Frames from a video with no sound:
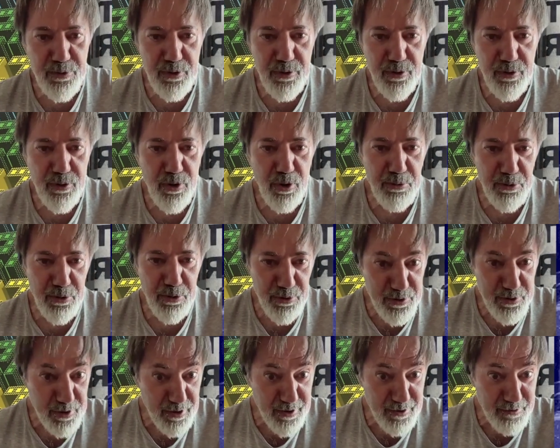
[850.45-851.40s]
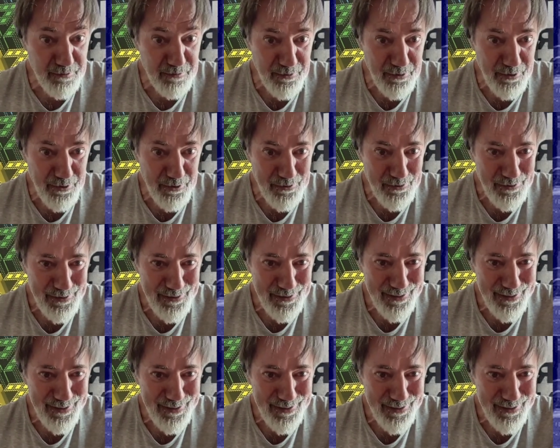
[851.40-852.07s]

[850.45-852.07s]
to Commodore 64.